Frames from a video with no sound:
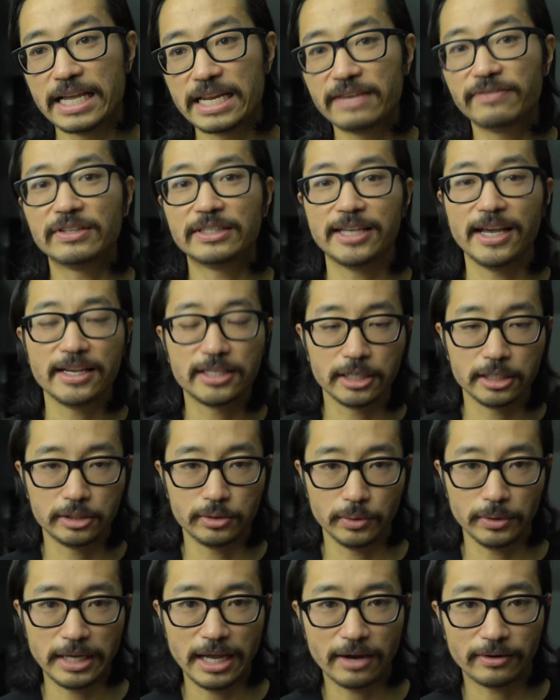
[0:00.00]
It even takes
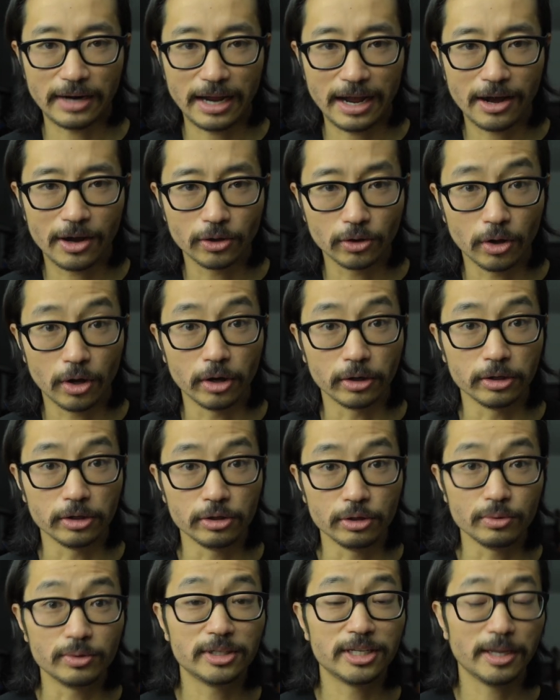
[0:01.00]
into account how long
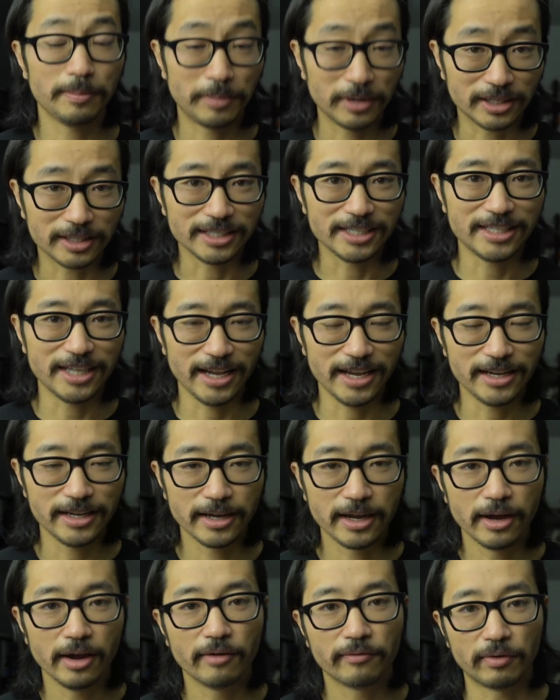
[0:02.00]
you typically
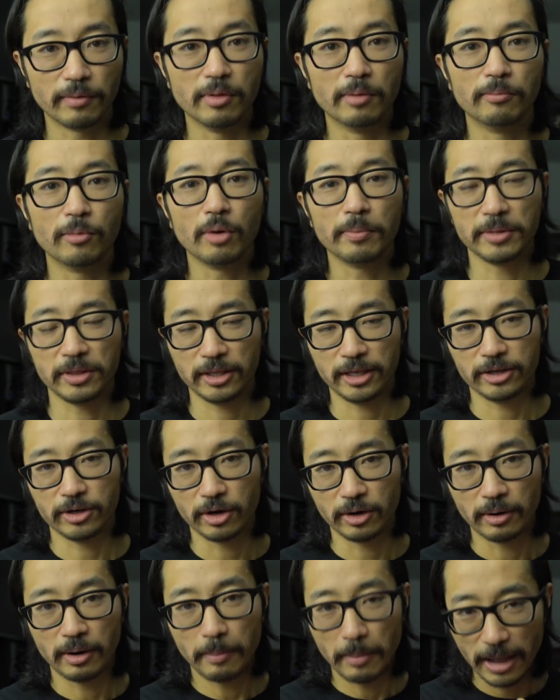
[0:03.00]
take from the moment that
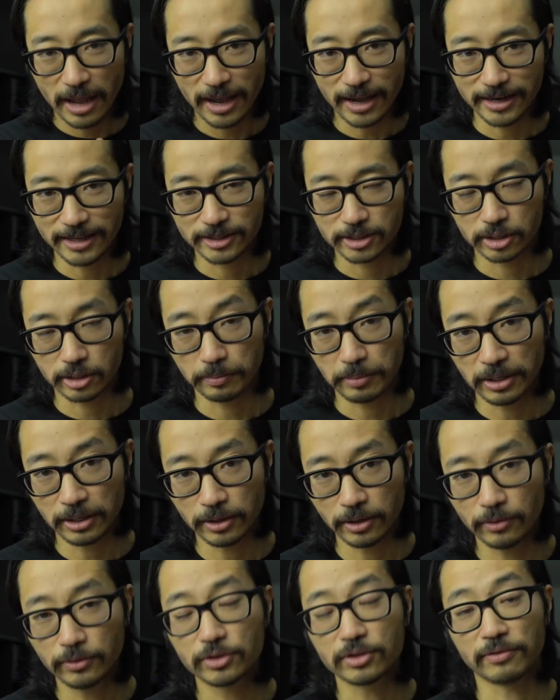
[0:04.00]
your head hits the
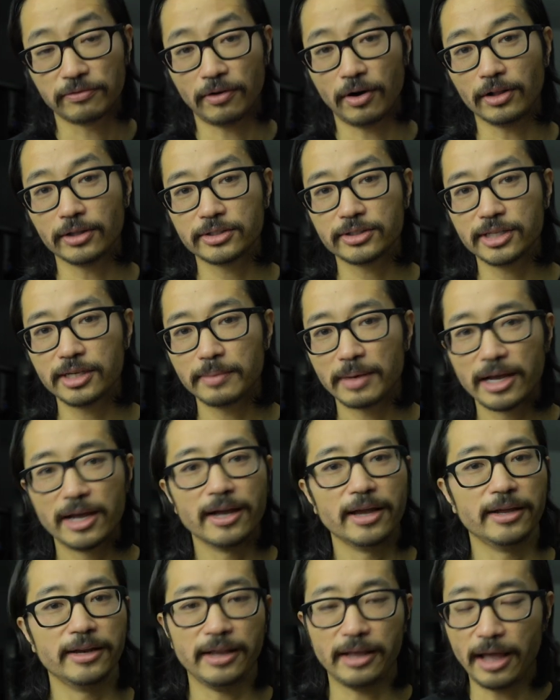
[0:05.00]
pillow to fall asleep.
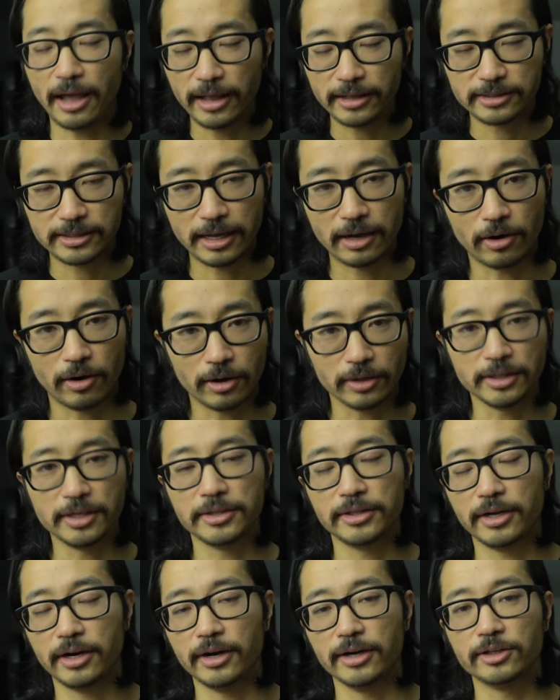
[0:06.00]
And it adds that all
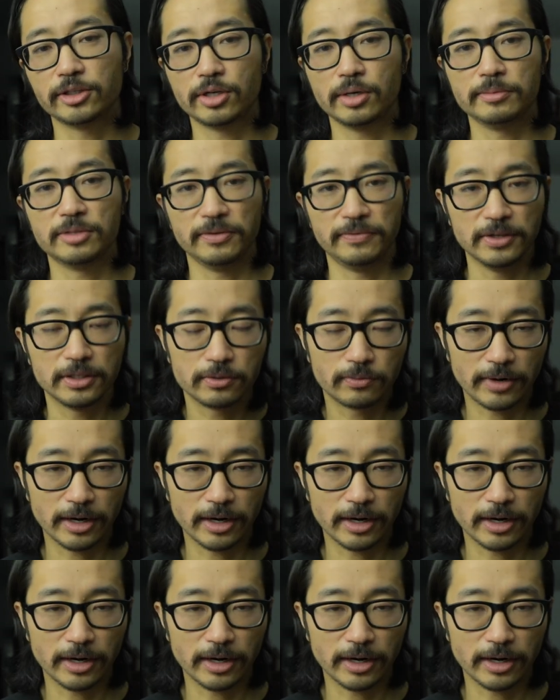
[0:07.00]
in there in terms of its